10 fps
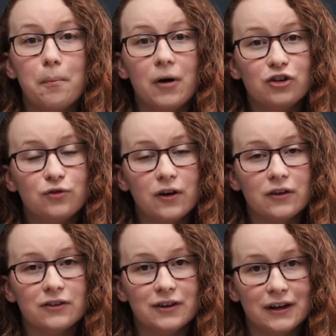much
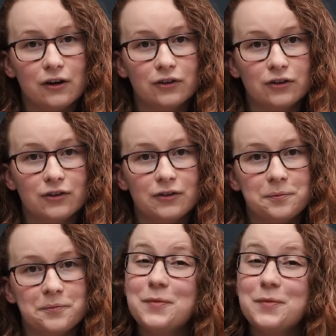faster than others.